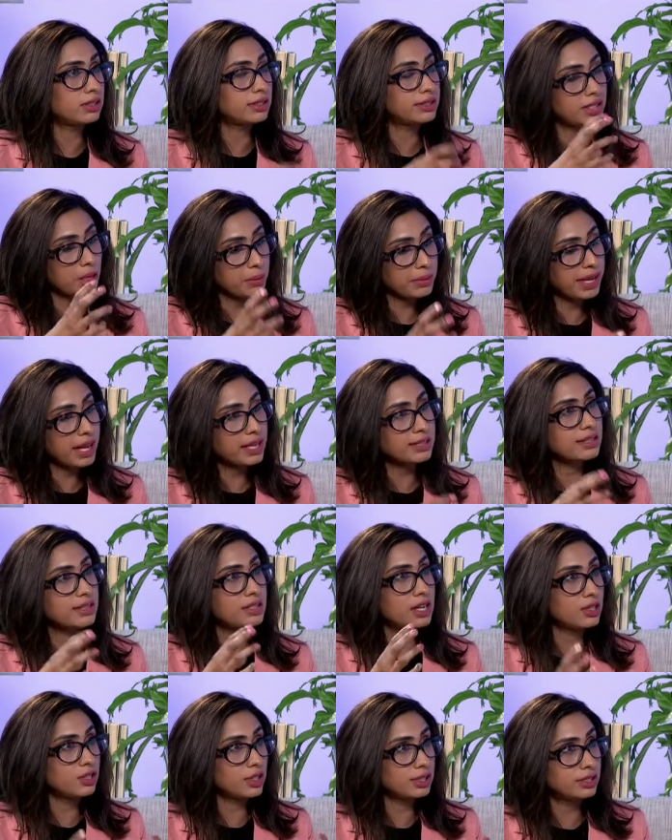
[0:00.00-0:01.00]
So stomach
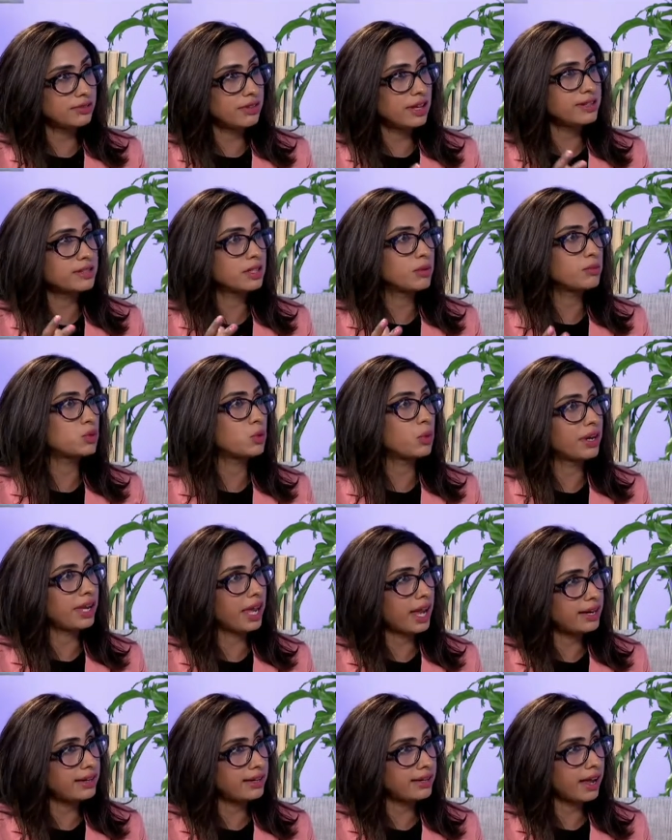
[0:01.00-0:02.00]
acid, digestive enzymes
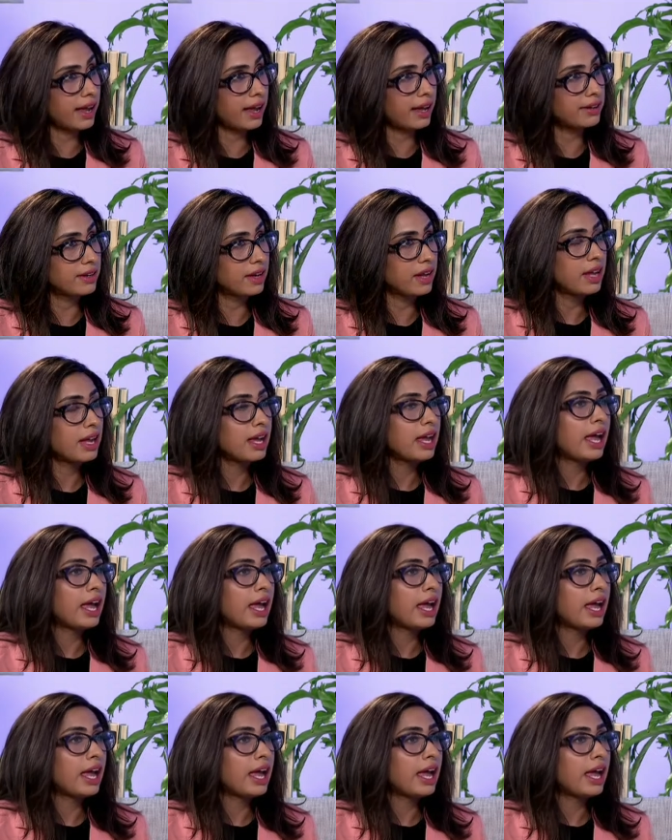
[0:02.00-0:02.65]
work hand in hand.